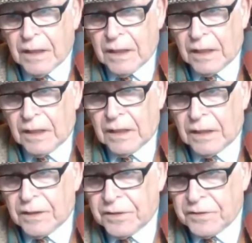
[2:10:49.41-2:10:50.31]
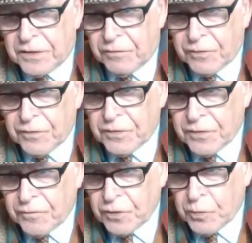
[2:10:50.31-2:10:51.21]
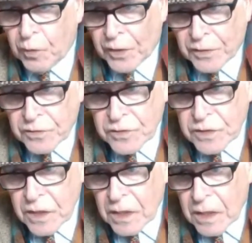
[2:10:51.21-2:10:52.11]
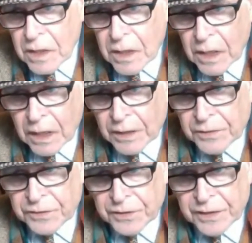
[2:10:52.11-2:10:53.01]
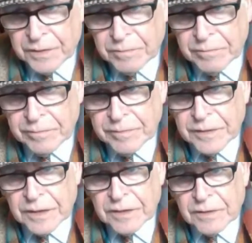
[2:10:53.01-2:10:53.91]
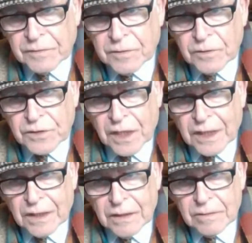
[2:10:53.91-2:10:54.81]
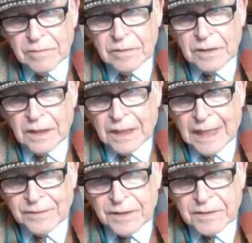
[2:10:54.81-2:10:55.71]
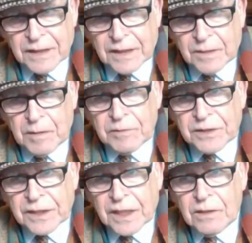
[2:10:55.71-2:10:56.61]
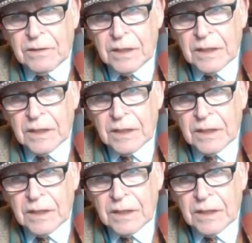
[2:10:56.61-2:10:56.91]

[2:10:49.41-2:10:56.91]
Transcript: Different viewpoints, and of course I had the thing a moment ago,